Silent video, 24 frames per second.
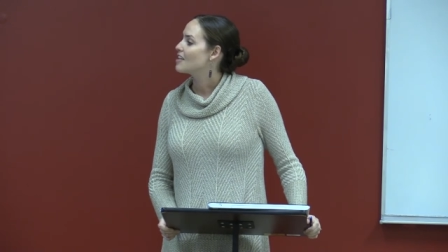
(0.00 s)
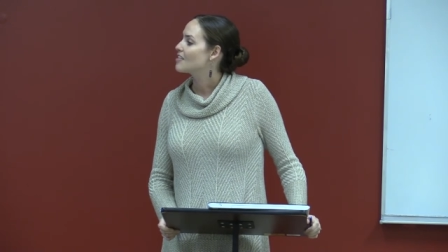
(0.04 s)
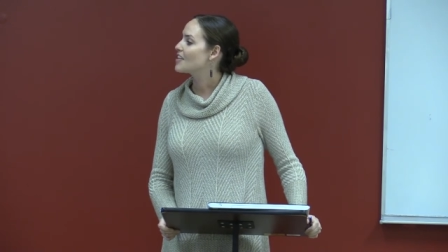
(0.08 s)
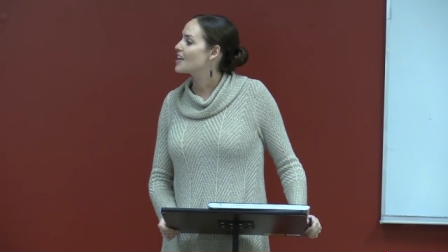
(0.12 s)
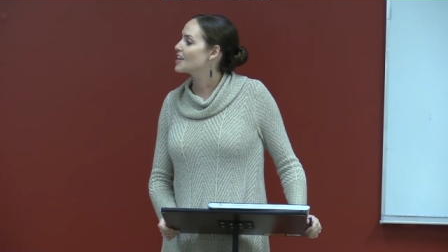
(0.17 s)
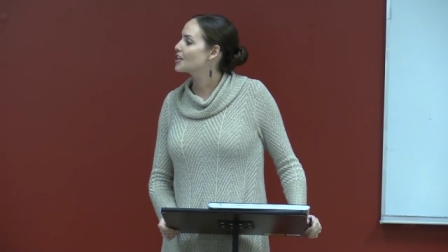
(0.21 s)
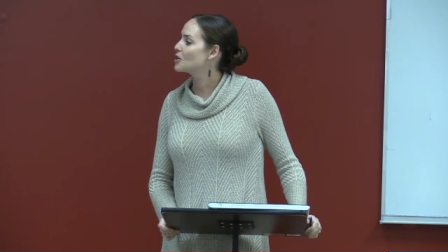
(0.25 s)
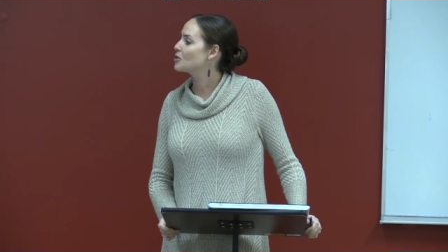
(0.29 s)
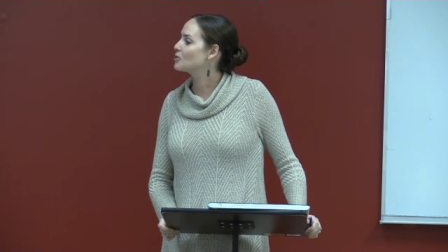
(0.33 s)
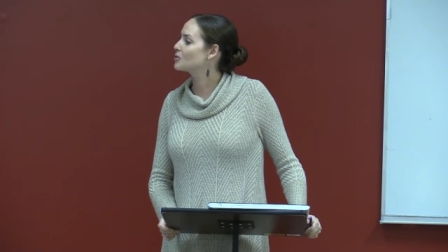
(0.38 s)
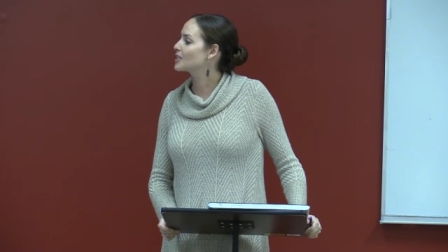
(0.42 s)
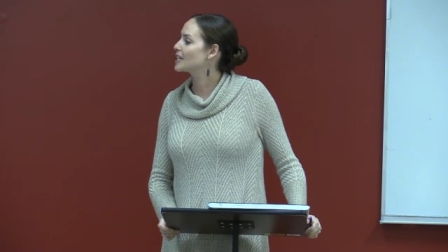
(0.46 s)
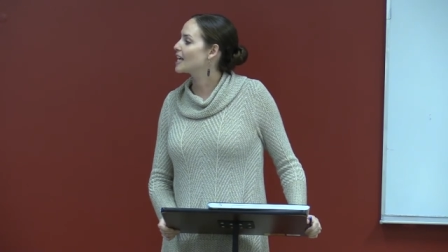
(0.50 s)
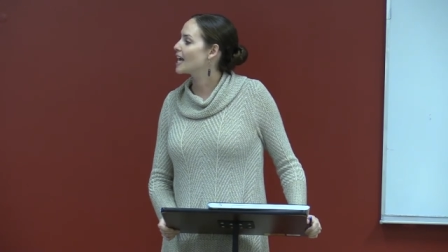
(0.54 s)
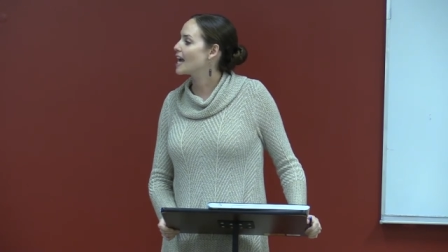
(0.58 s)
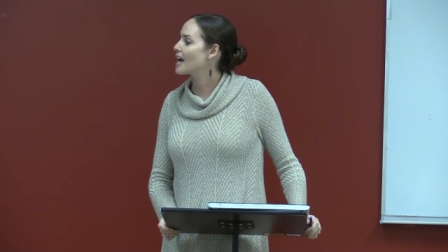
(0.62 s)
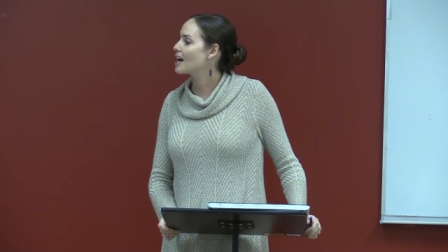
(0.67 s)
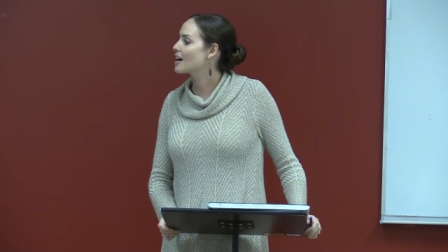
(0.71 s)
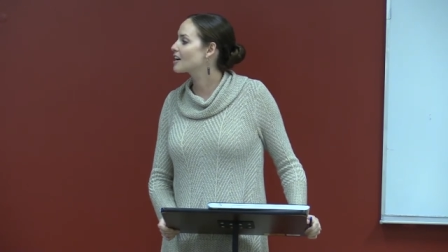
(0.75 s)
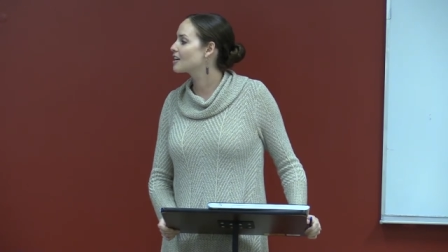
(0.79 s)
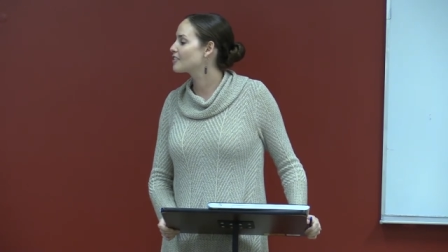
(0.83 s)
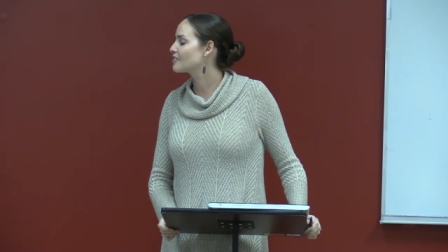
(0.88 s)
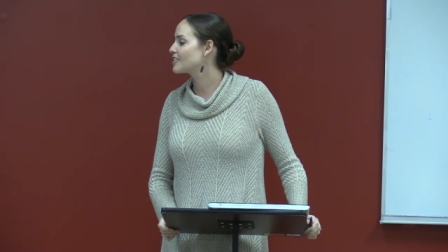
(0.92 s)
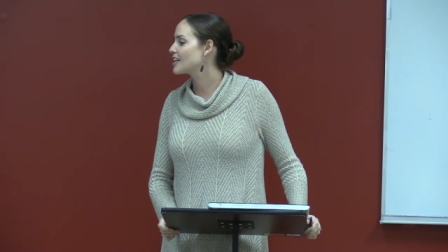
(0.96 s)
They don't
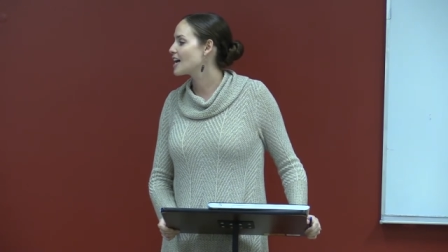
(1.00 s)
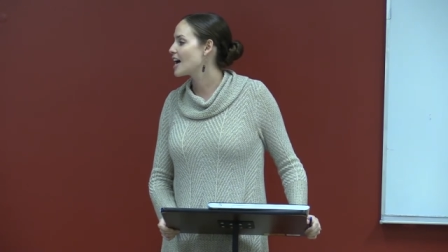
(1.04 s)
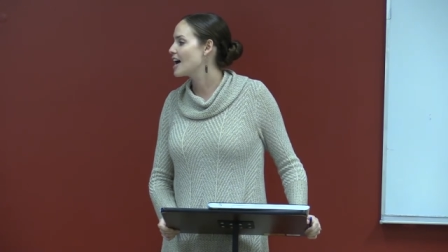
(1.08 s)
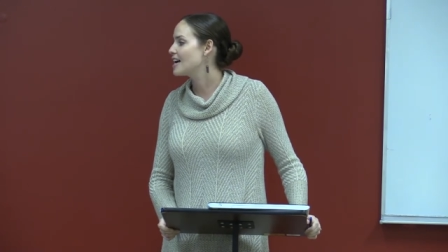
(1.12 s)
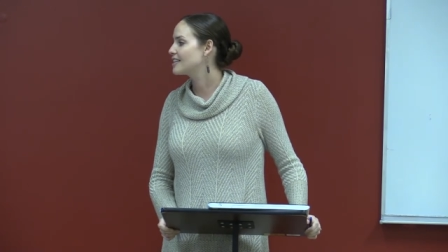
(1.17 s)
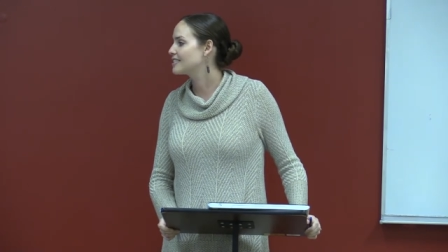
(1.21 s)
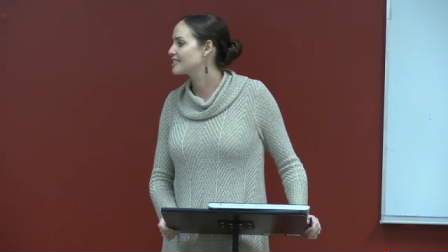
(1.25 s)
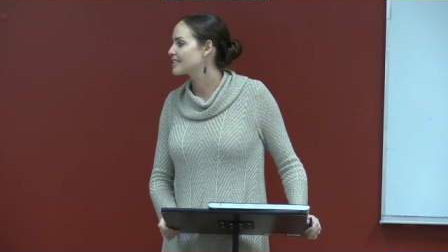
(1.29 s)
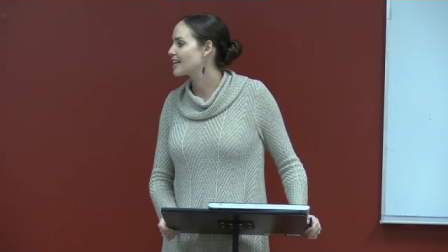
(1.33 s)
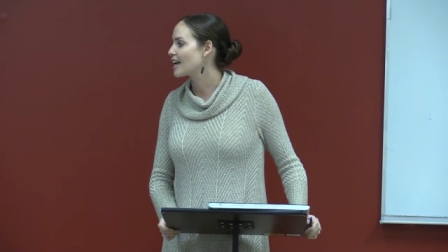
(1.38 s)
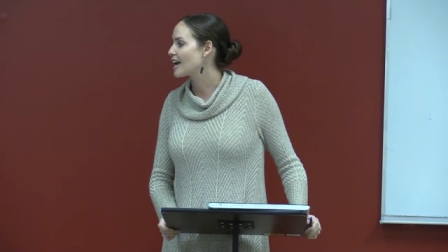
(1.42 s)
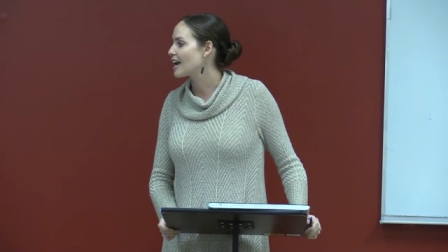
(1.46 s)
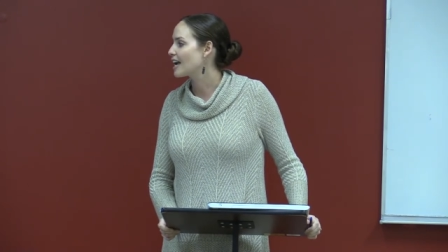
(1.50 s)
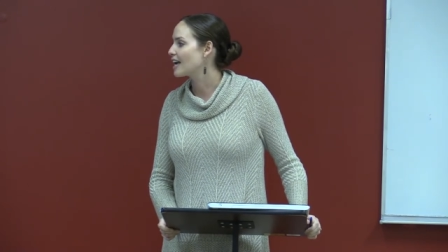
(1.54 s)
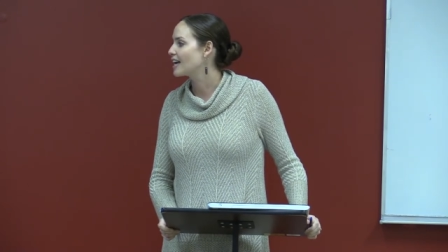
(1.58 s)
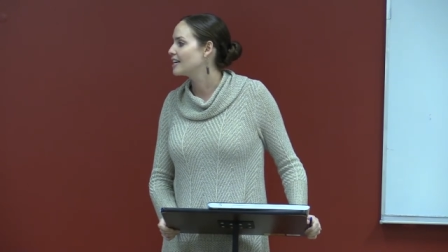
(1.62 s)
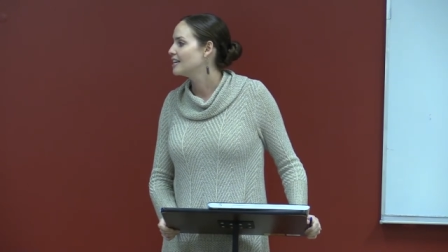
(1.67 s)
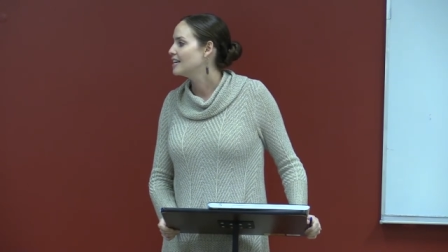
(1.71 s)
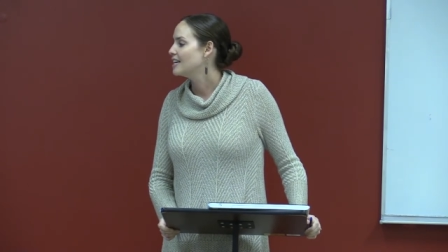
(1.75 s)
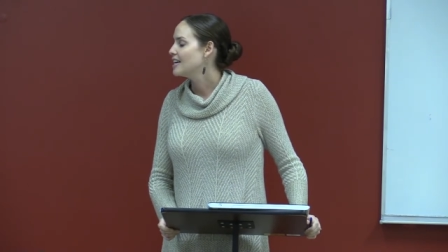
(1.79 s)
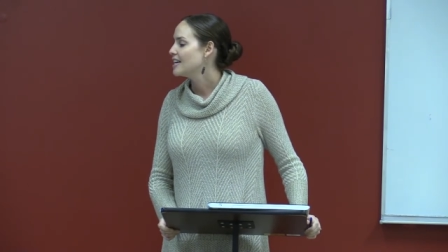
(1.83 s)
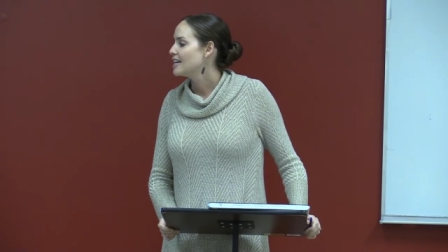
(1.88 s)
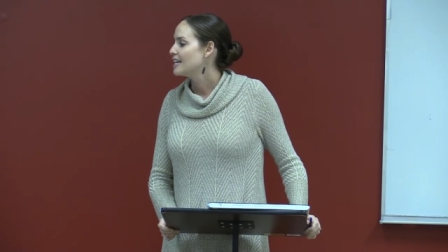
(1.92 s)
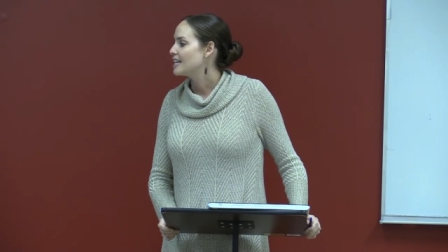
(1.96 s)
care if the
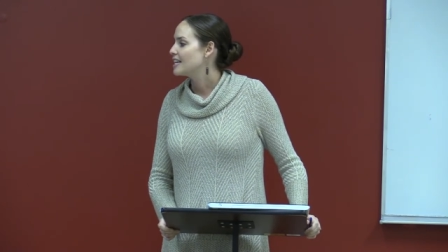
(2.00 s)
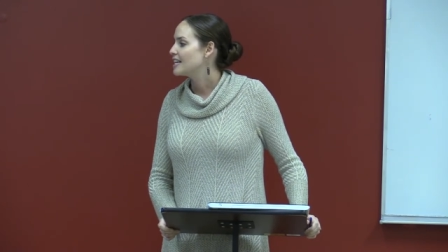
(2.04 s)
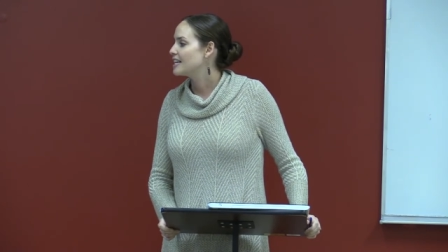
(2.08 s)
essay